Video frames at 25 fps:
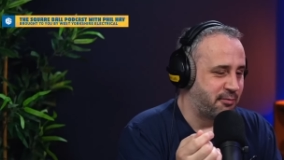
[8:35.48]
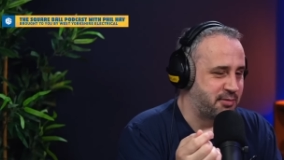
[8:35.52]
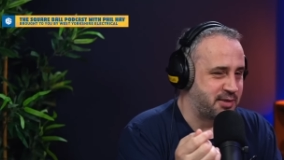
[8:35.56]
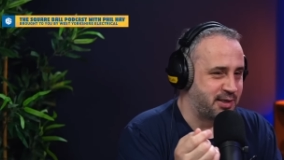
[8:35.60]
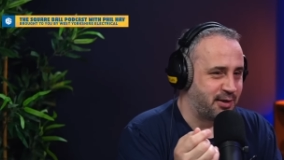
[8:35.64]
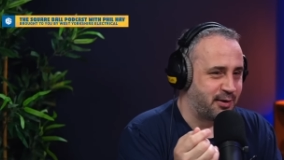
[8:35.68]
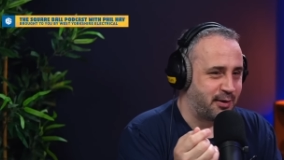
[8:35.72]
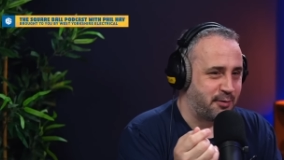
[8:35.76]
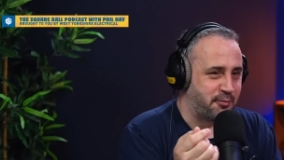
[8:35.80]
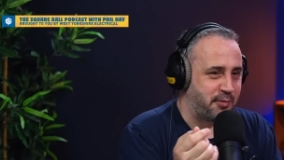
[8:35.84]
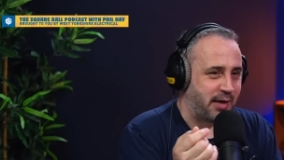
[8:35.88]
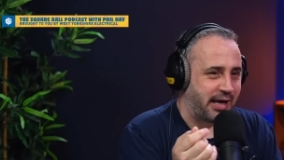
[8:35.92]

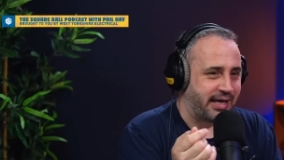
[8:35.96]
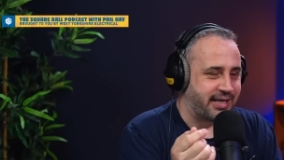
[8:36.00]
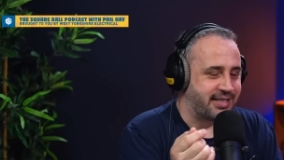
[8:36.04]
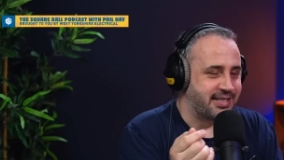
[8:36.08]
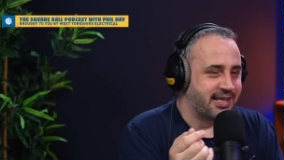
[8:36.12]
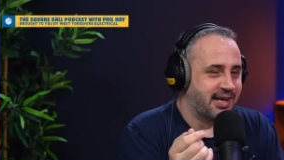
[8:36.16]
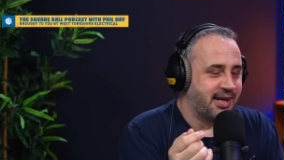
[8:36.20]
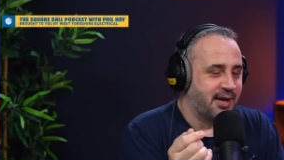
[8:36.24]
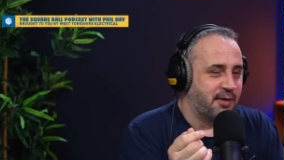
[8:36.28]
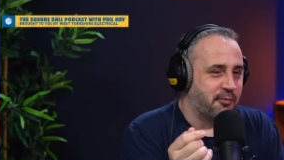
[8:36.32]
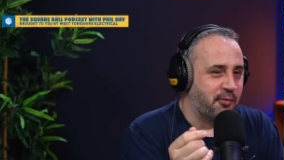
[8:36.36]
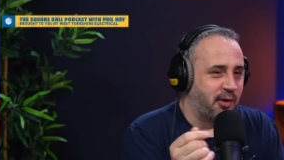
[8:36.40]
Absolutely
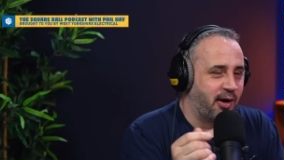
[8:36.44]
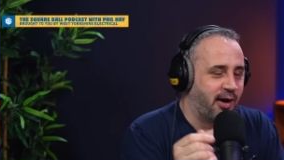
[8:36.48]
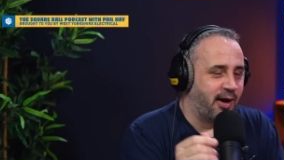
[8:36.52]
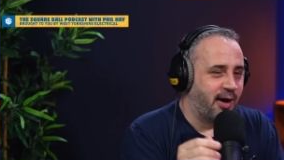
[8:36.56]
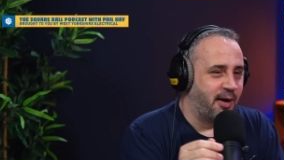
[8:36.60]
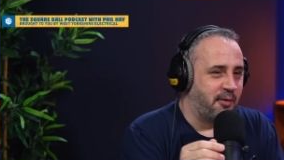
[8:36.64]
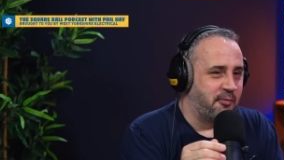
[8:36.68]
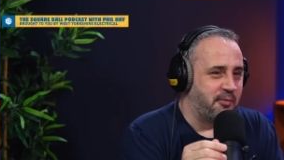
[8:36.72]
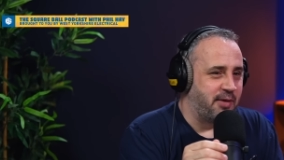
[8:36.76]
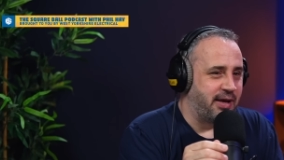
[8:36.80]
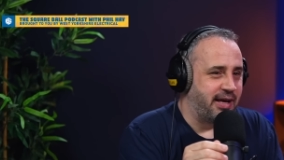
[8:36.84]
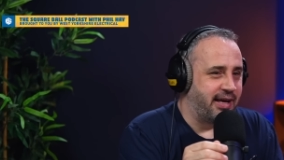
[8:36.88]
baked.
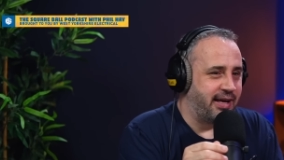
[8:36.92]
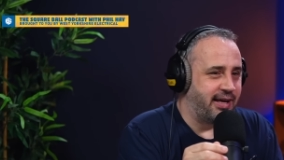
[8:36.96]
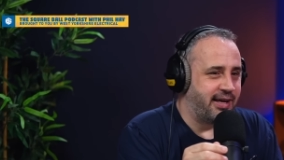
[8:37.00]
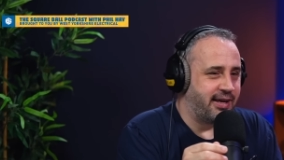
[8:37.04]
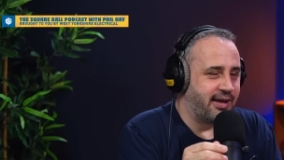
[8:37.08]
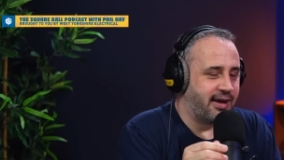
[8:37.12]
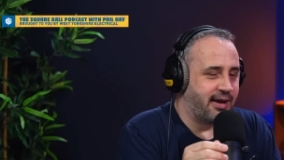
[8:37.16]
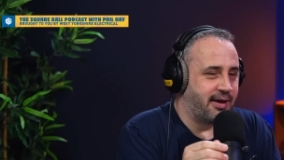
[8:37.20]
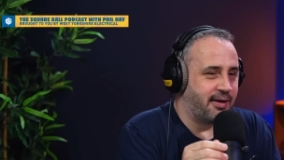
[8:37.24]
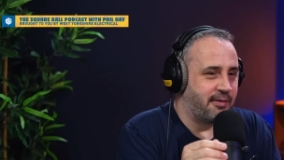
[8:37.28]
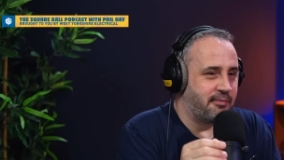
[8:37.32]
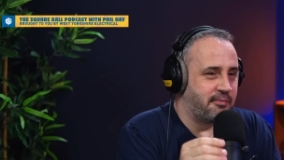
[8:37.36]
But um,
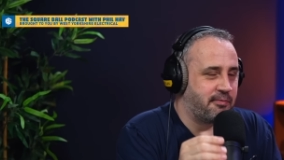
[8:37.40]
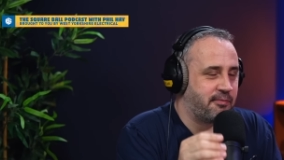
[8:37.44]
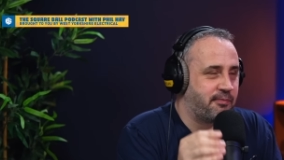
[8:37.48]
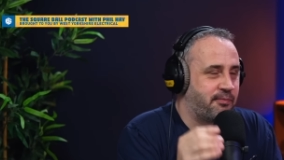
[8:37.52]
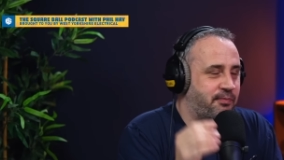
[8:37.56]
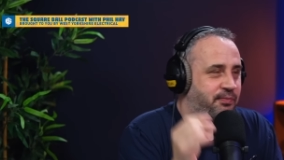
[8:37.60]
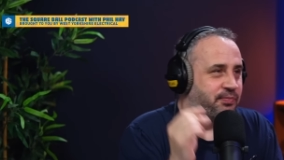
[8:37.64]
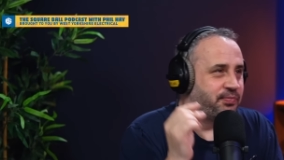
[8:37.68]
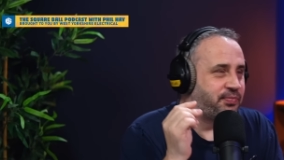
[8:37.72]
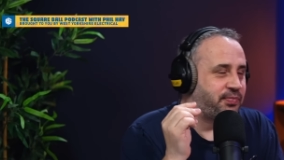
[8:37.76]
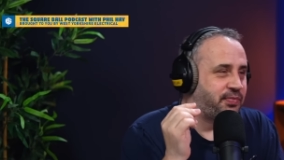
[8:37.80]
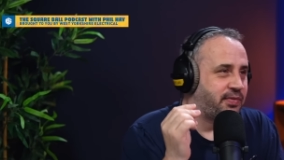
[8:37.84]
he, um,
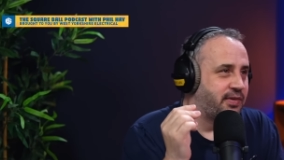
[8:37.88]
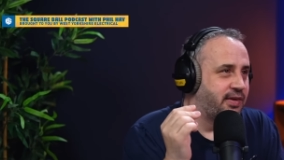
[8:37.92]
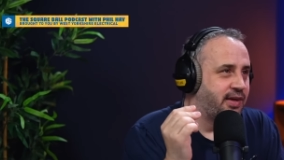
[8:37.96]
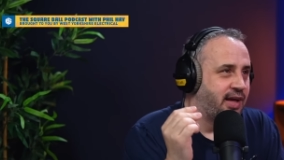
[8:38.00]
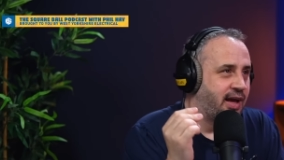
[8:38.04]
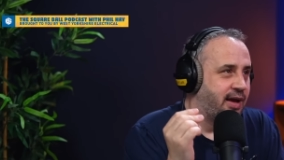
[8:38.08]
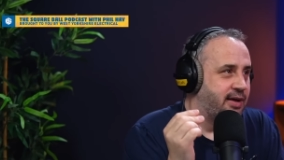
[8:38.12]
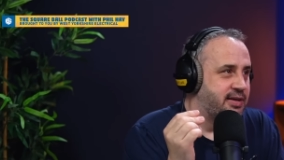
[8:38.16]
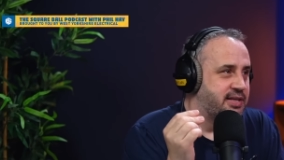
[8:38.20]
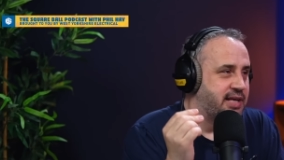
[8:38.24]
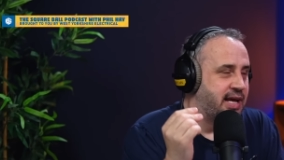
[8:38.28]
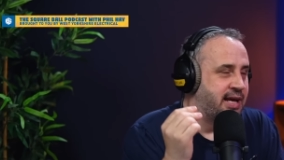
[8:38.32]

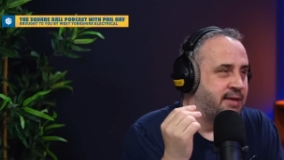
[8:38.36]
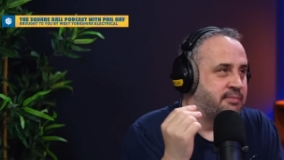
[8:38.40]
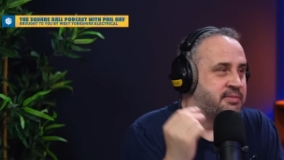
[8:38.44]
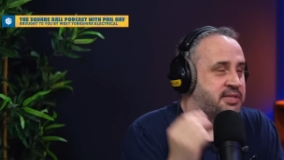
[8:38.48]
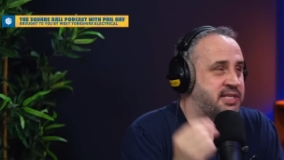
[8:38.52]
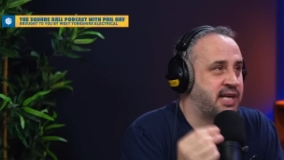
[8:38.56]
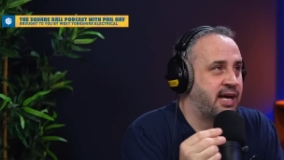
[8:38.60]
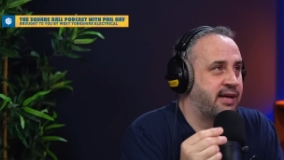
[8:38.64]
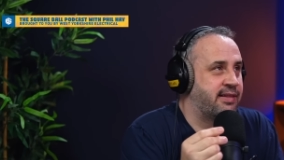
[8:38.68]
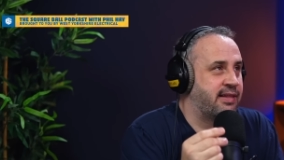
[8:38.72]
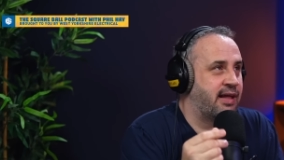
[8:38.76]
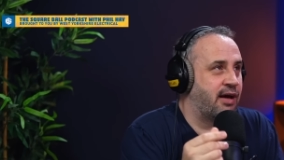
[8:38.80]
yeah, him
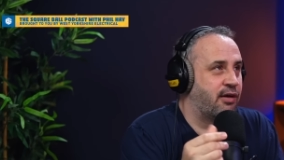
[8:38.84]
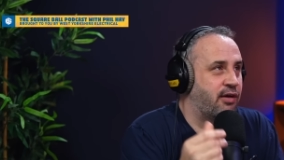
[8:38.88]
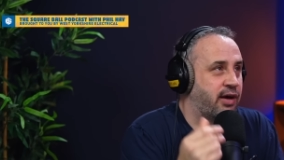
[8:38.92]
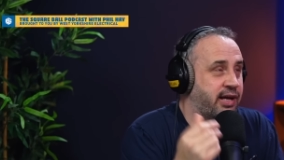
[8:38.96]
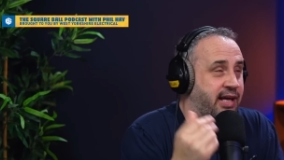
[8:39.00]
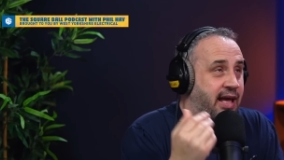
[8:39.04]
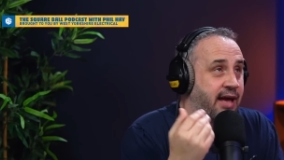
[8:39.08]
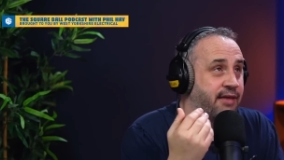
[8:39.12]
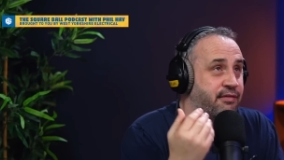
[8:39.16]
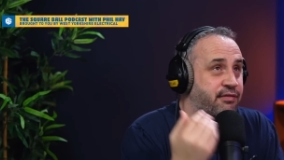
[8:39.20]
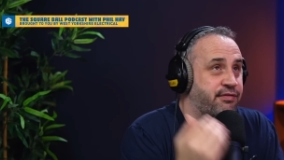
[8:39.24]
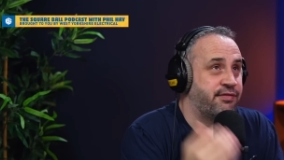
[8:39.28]
saying that
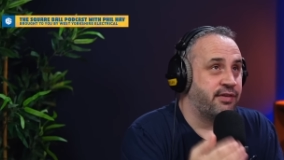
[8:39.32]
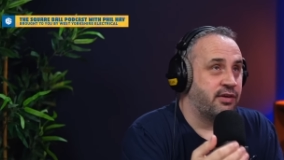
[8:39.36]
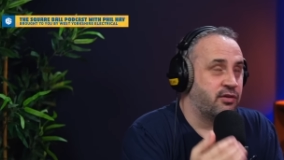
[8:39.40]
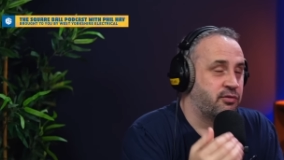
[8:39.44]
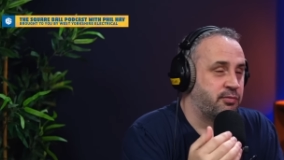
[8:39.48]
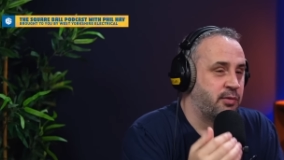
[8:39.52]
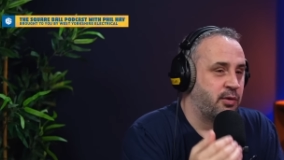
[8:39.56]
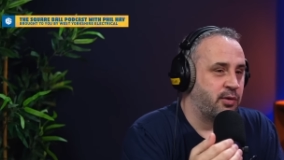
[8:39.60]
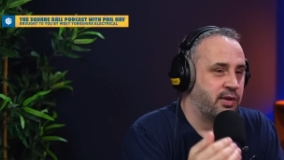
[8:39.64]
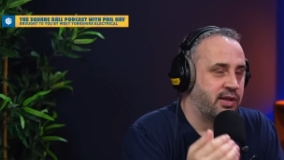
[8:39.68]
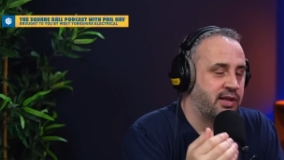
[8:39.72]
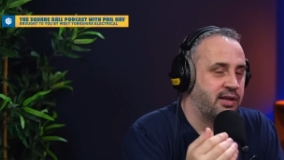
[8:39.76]
again
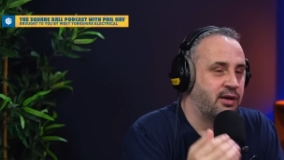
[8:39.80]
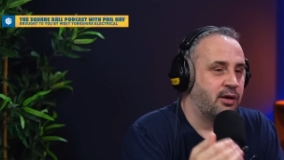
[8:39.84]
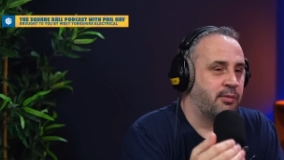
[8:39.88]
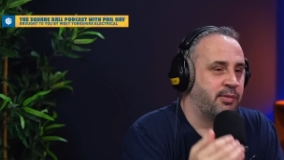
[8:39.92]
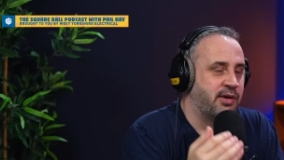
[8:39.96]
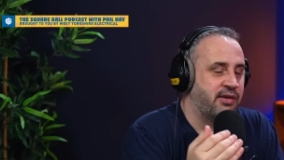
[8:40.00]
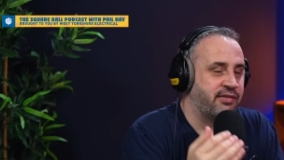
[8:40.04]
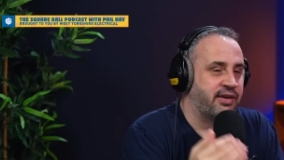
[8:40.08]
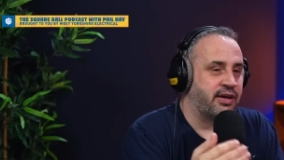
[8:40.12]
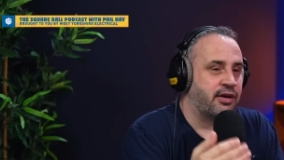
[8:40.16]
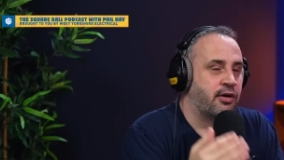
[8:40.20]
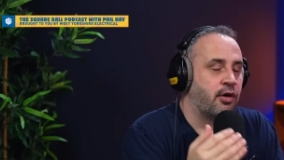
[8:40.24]
fills me with a little
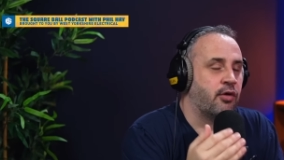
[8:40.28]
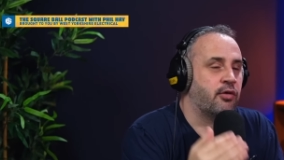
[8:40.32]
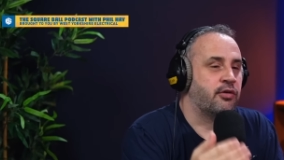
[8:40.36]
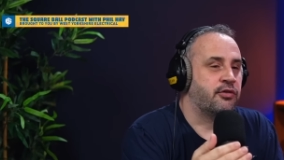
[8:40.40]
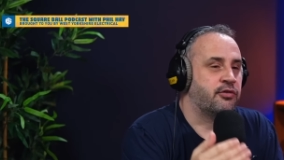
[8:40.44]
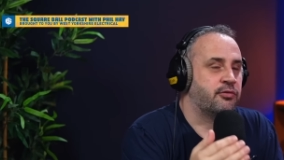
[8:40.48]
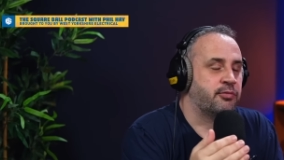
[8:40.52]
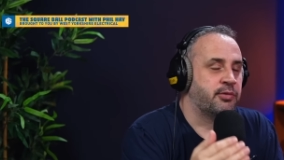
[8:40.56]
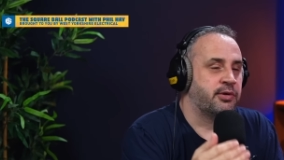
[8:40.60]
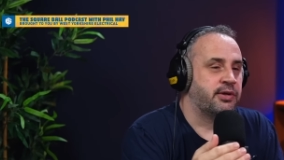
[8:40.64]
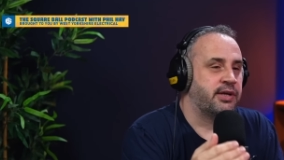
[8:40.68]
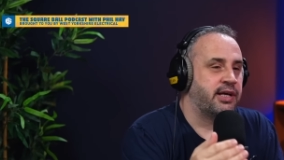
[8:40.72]
bit of
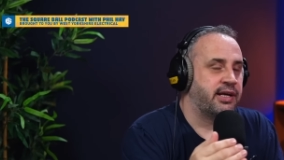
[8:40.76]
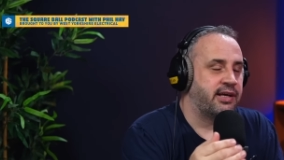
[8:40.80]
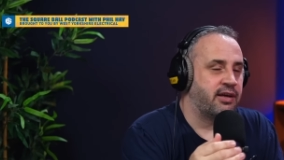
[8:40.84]
encouragement.